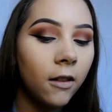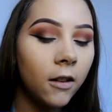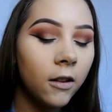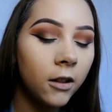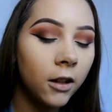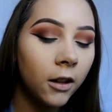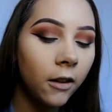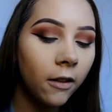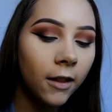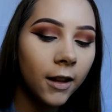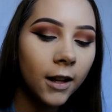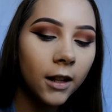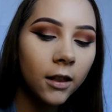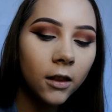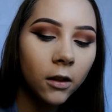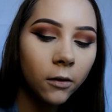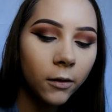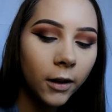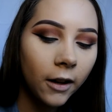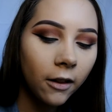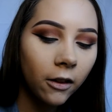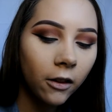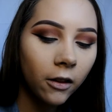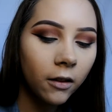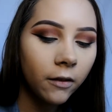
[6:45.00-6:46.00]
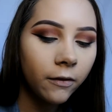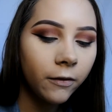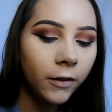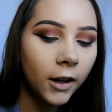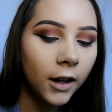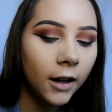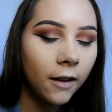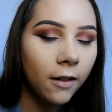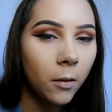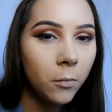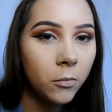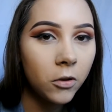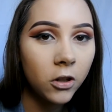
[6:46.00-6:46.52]
To set the rest of the
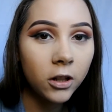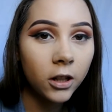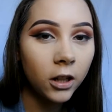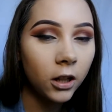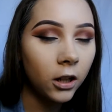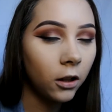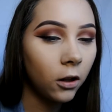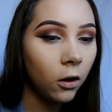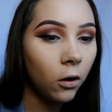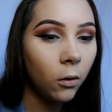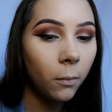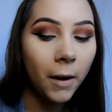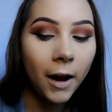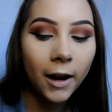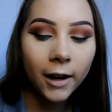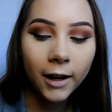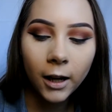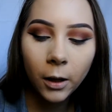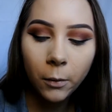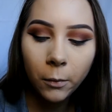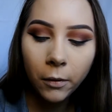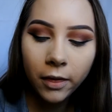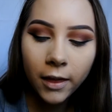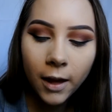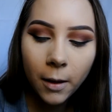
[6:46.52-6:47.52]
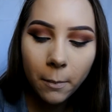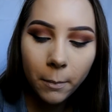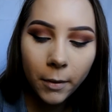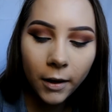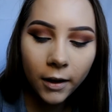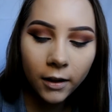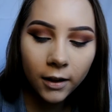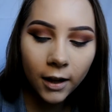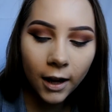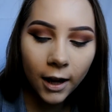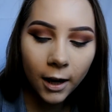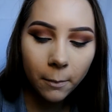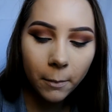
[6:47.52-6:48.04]
face, I'm just going to go back in with that Ben
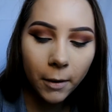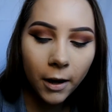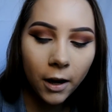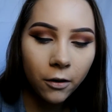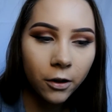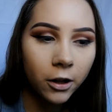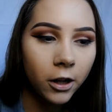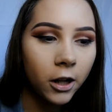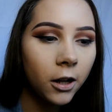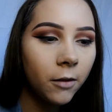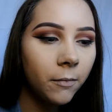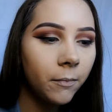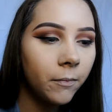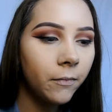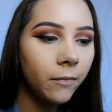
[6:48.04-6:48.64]
Nye powder